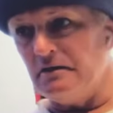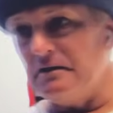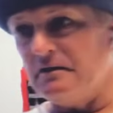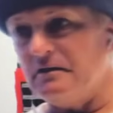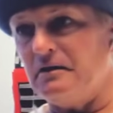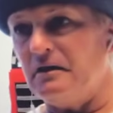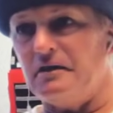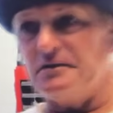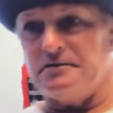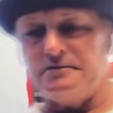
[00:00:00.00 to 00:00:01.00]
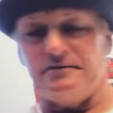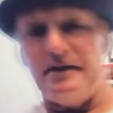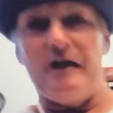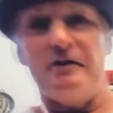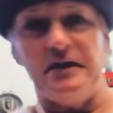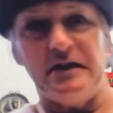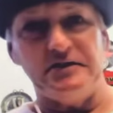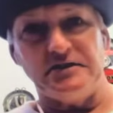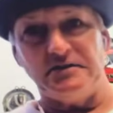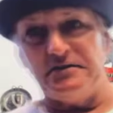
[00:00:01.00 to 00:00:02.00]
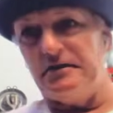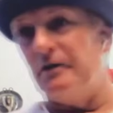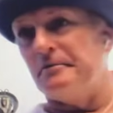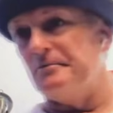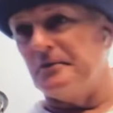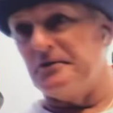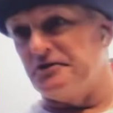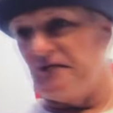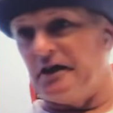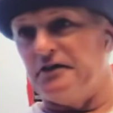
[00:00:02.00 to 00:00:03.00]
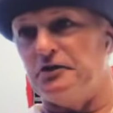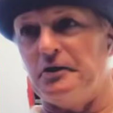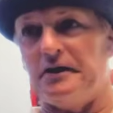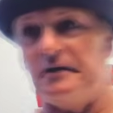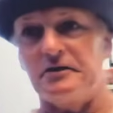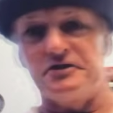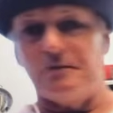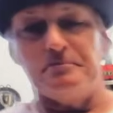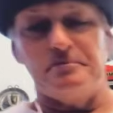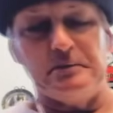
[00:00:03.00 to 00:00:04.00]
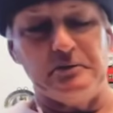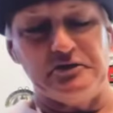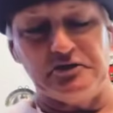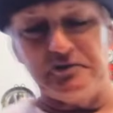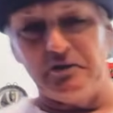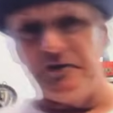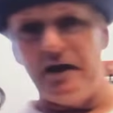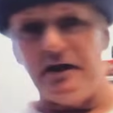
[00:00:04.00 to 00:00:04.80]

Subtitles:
Oh, nowadays, we're trying to do it here or something. People just go nuts,